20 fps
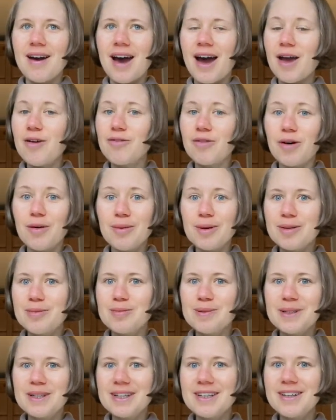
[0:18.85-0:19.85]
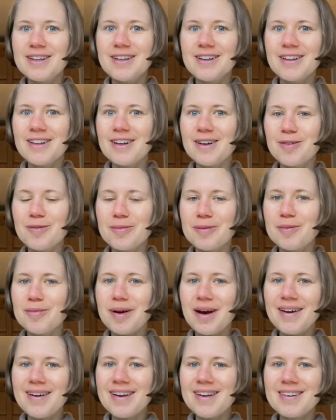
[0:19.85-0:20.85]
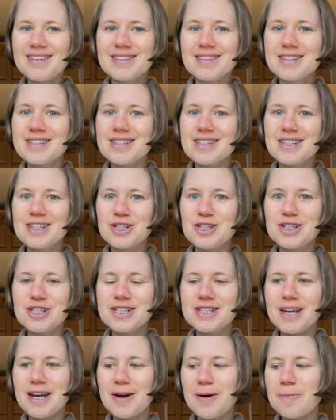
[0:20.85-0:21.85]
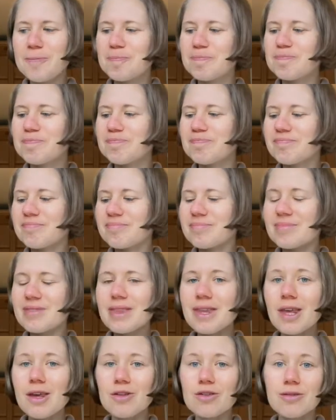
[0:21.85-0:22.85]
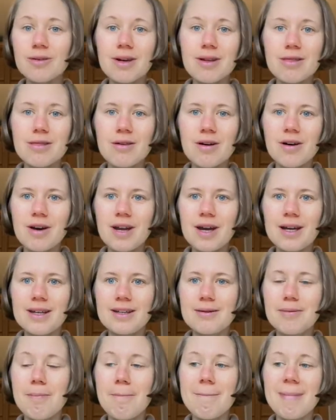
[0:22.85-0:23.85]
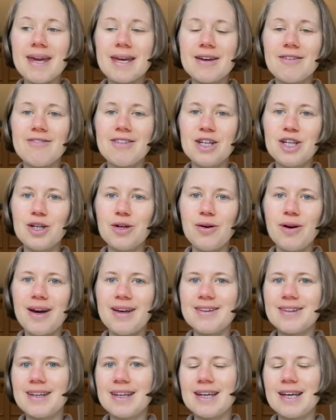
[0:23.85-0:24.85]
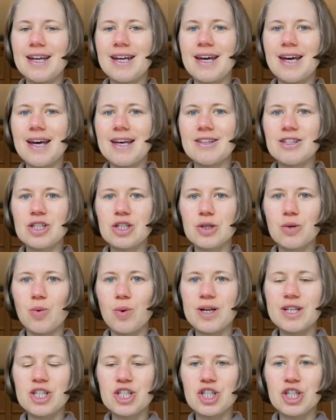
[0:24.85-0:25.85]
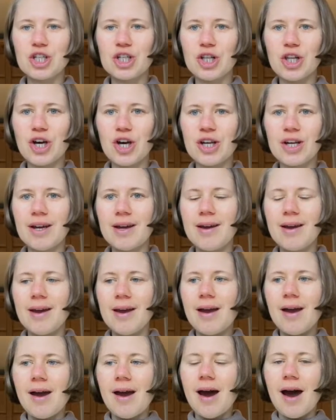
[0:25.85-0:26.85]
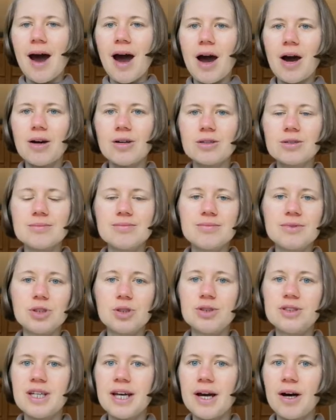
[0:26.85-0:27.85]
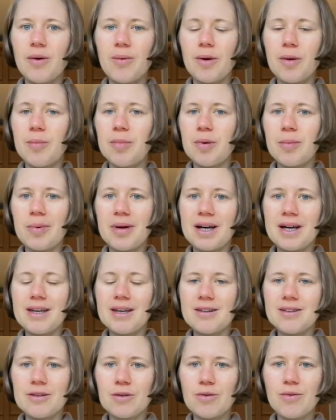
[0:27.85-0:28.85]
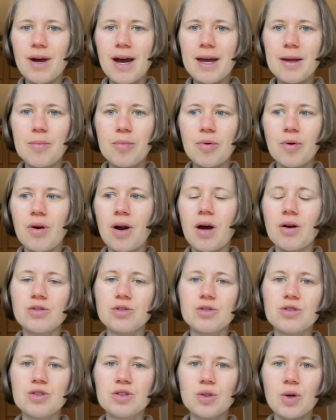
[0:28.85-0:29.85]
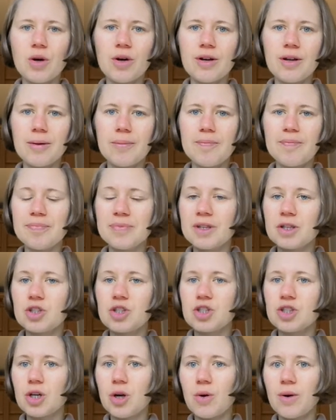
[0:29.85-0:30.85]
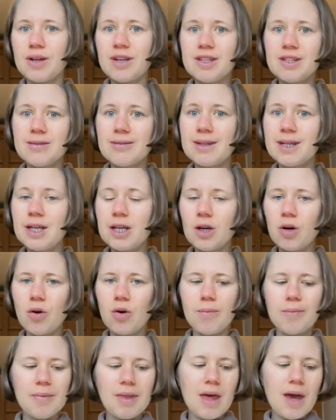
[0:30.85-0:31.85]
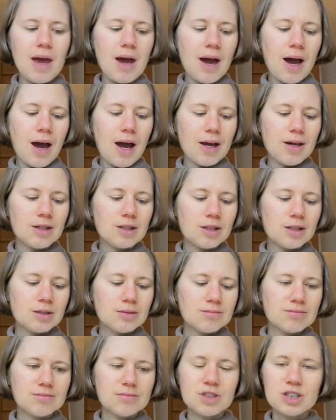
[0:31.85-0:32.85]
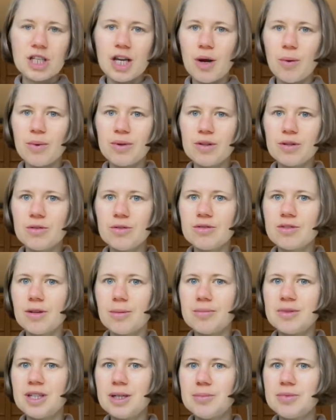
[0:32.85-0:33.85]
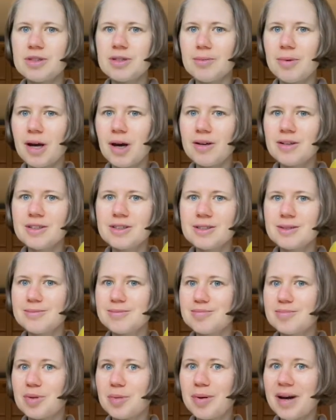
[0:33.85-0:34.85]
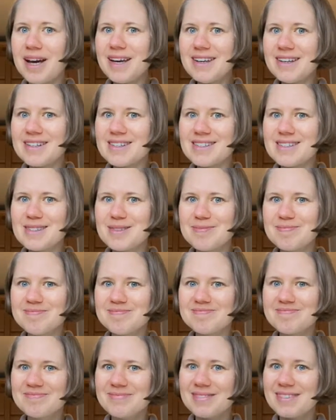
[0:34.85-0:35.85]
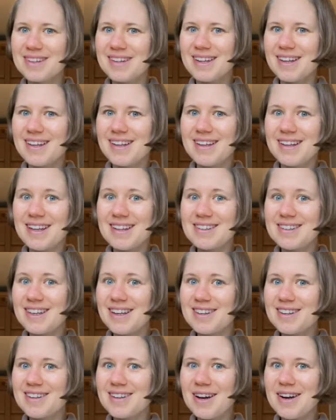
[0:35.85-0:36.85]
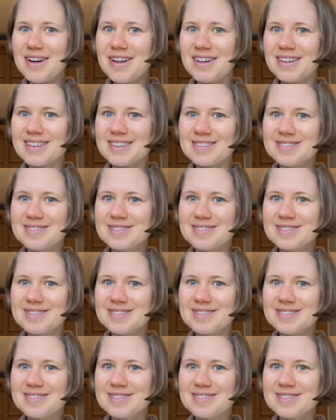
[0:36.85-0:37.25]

I've always been eating a lot of papayas since years now. So I thought I'd make a video, as I get asked the question a lot, how to tell when papayas are ripe or how to store them. So in this video I'll share with you some tips about papayas. Let's get started.